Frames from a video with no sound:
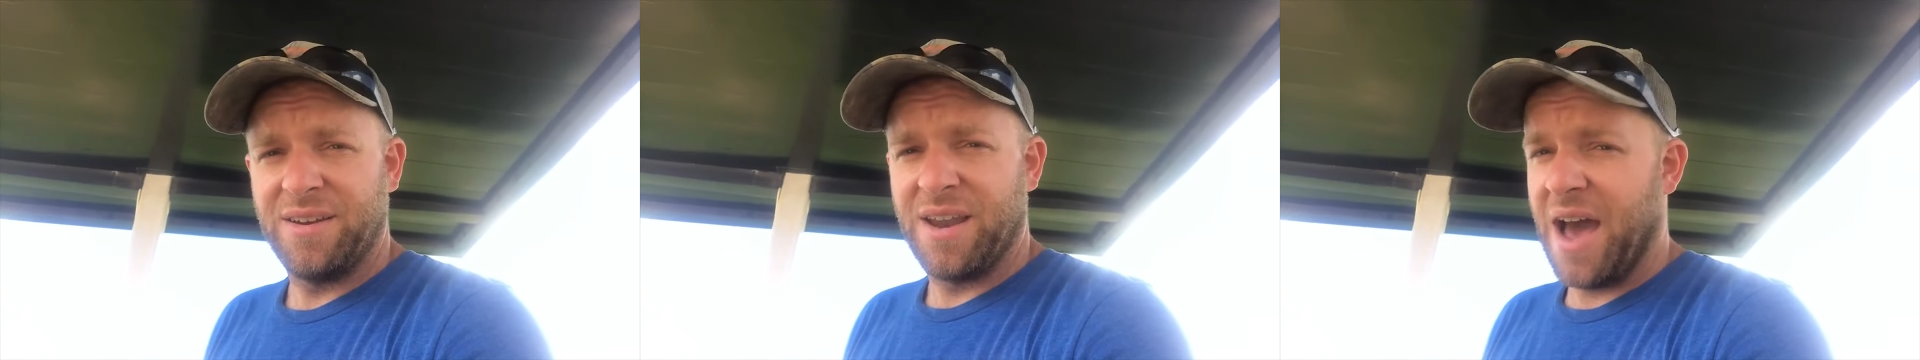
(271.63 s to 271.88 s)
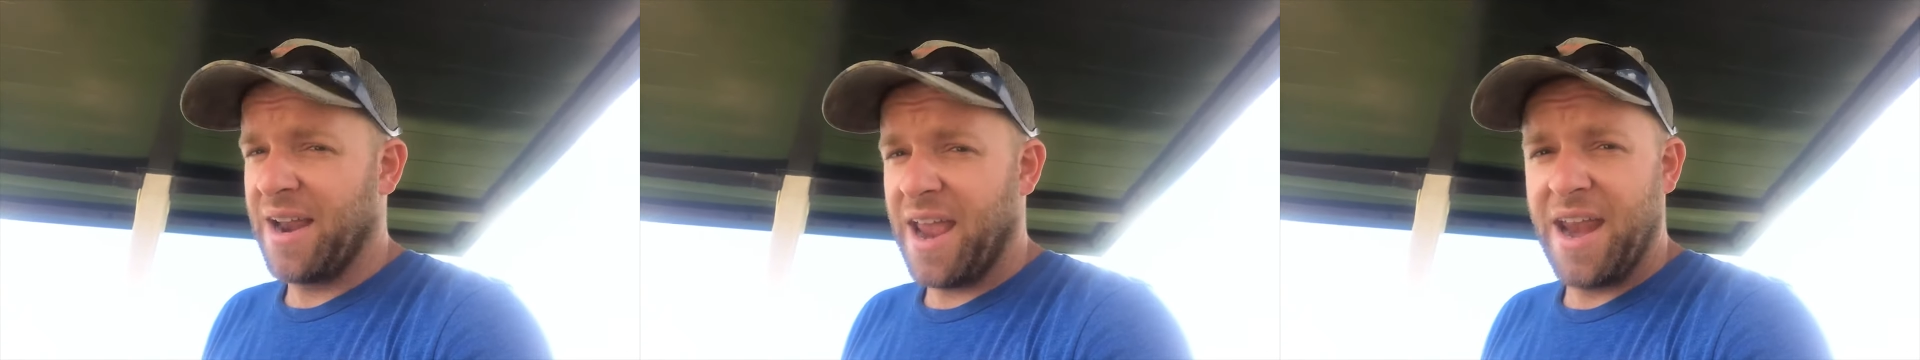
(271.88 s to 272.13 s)

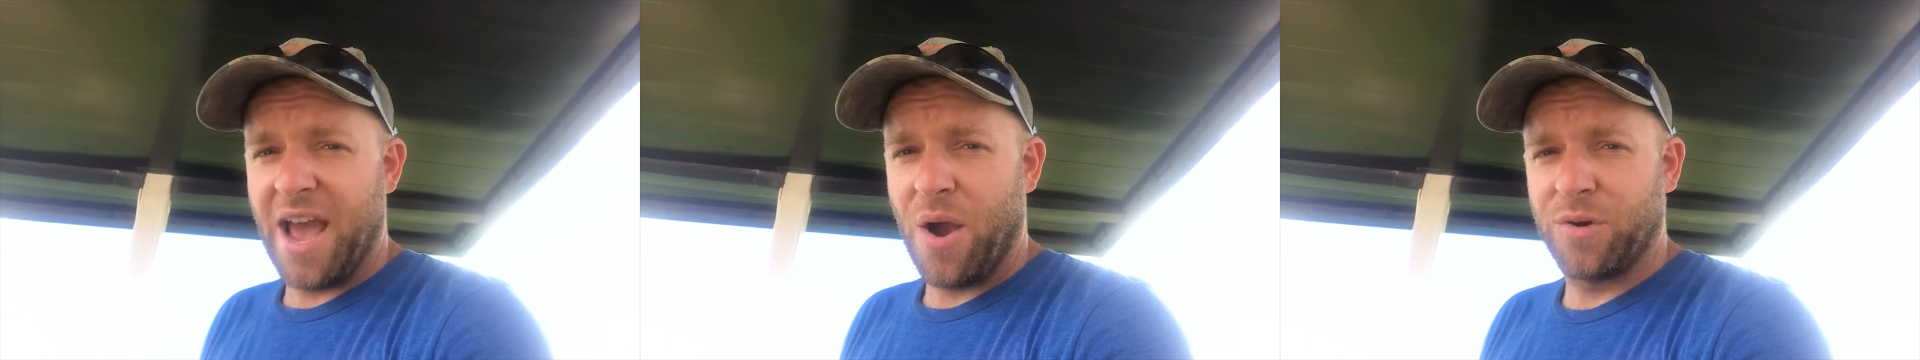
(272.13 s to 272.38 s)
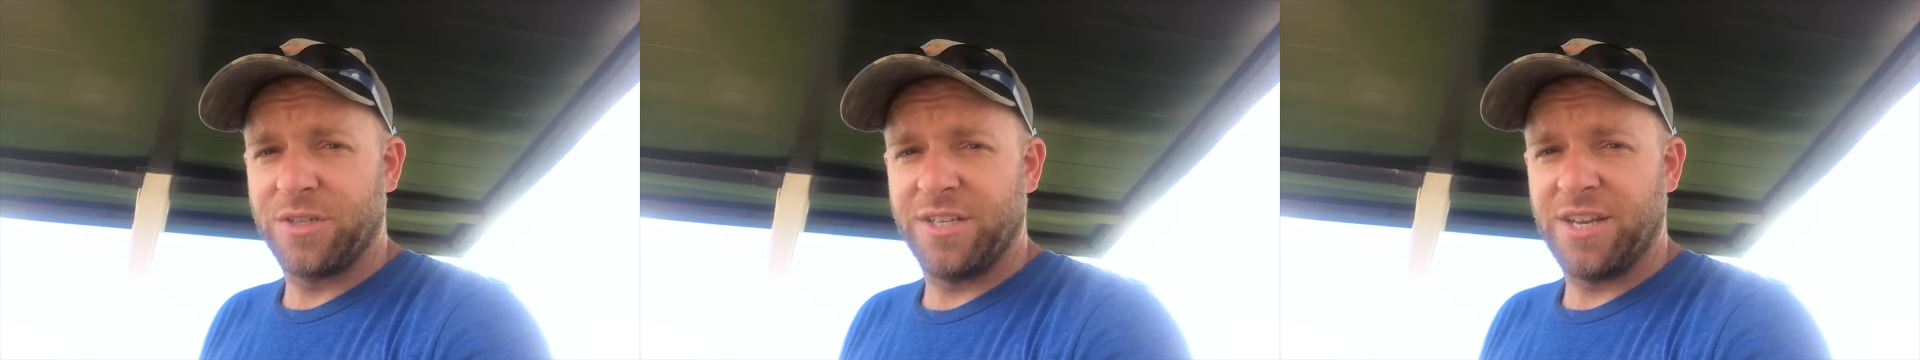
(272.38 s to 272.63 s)
not eight
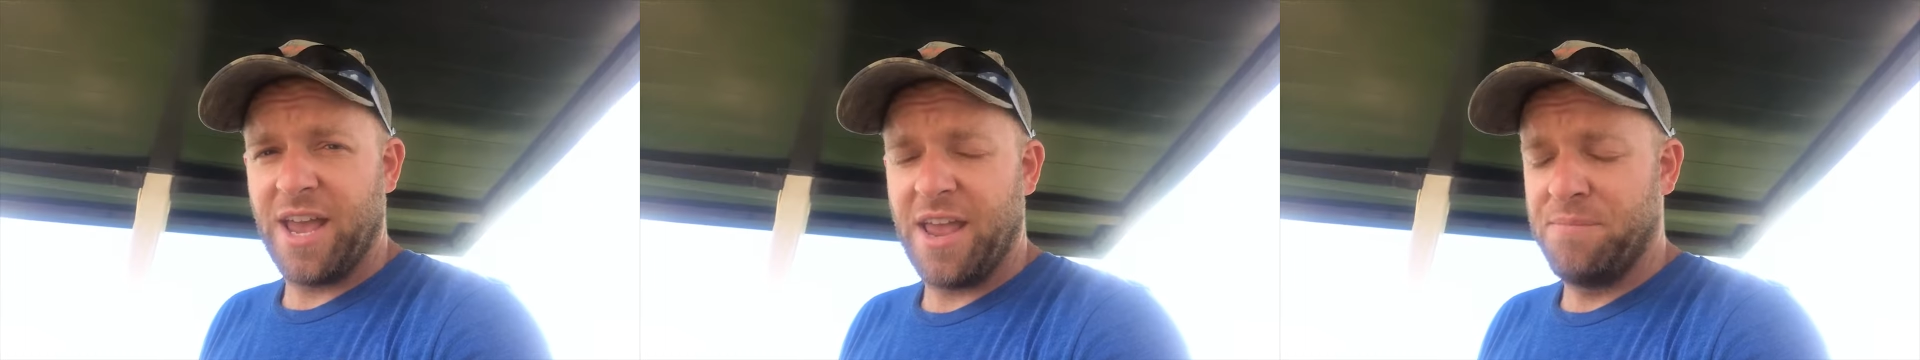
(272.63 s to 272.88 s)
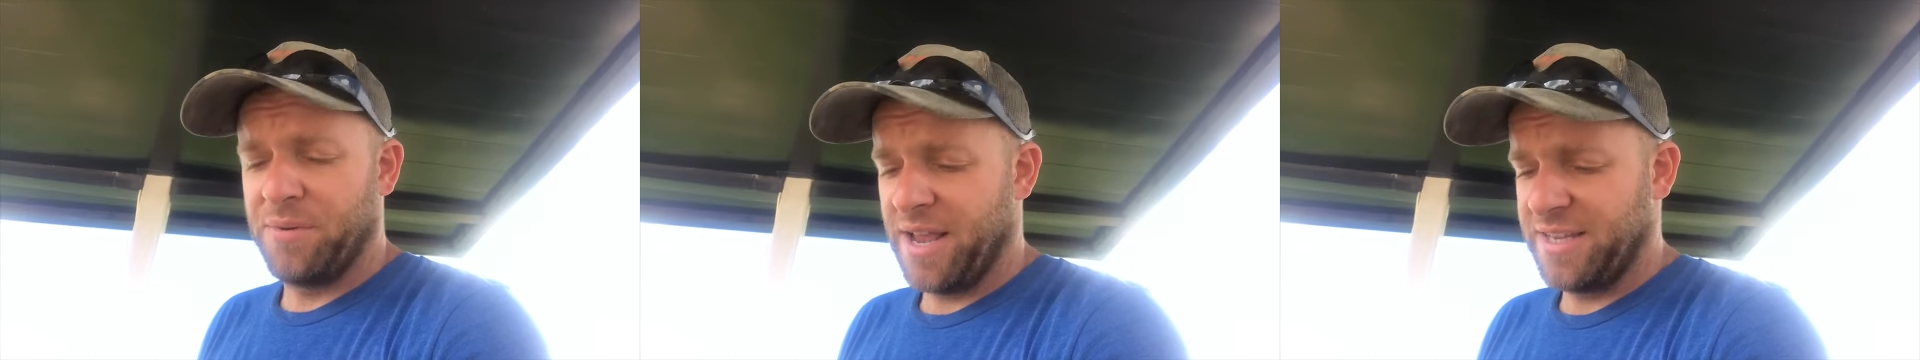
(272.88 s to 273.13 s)
hours a
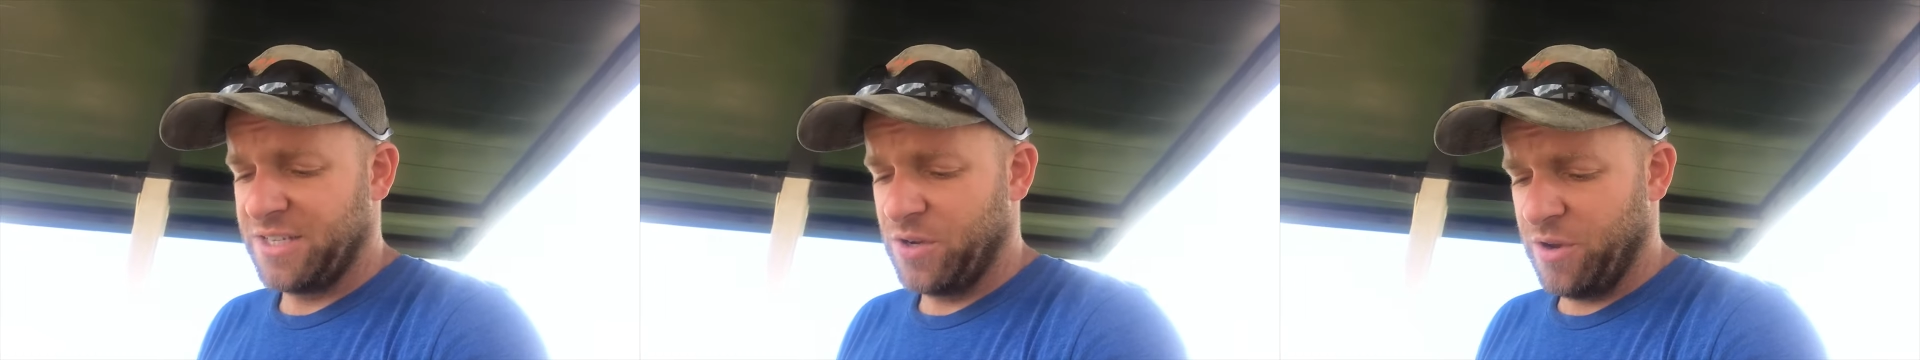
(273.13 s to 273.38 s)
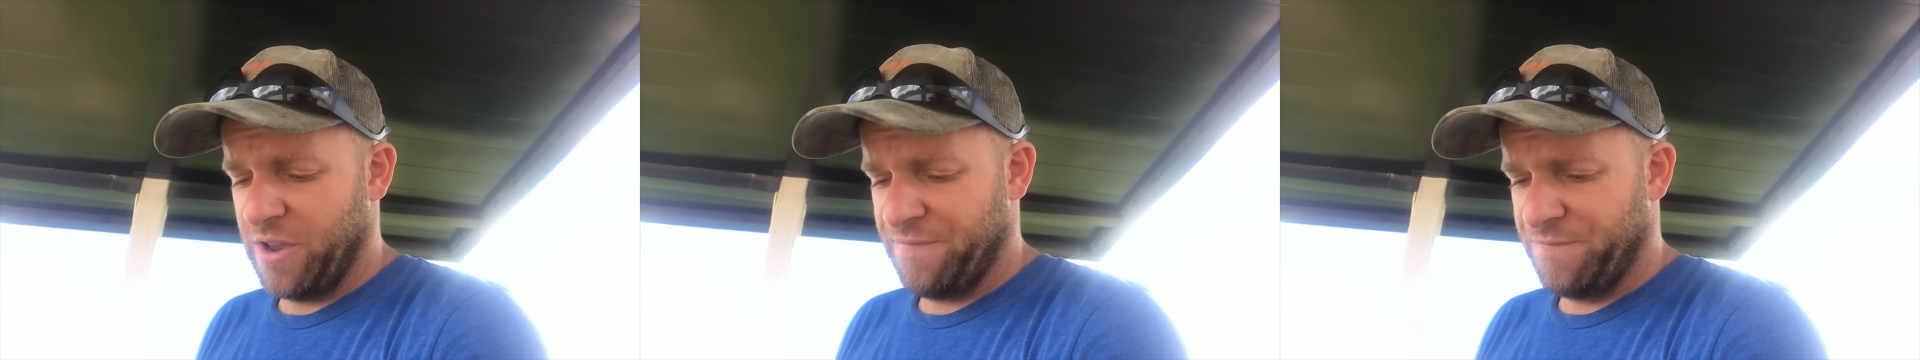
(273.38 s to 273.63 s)
day, but I
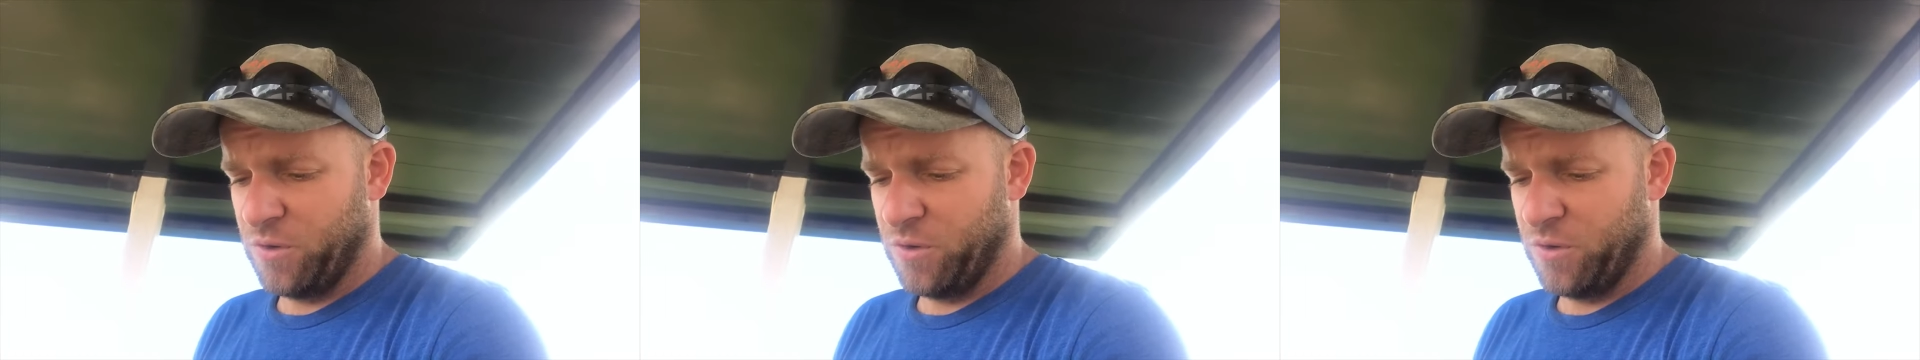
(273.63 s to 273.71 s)
still get